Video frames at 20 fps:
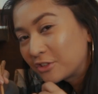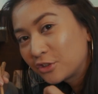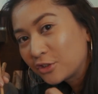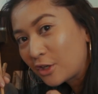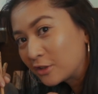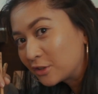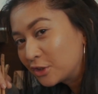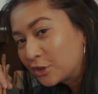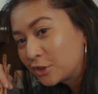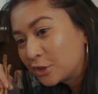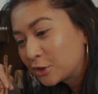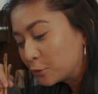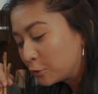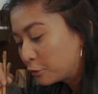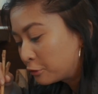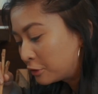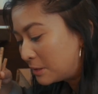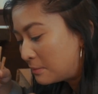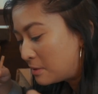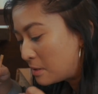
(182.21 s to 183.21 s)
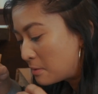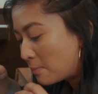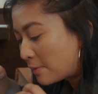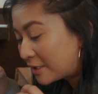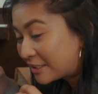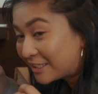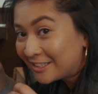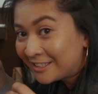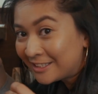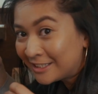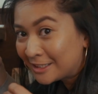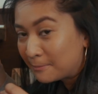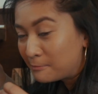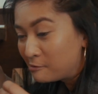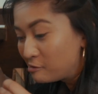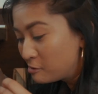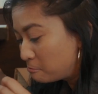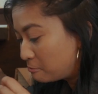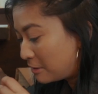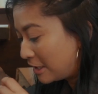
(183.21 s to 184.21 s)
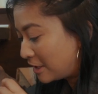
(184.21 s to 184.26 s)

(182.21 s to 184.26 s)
Sauce is so creamy because it's milk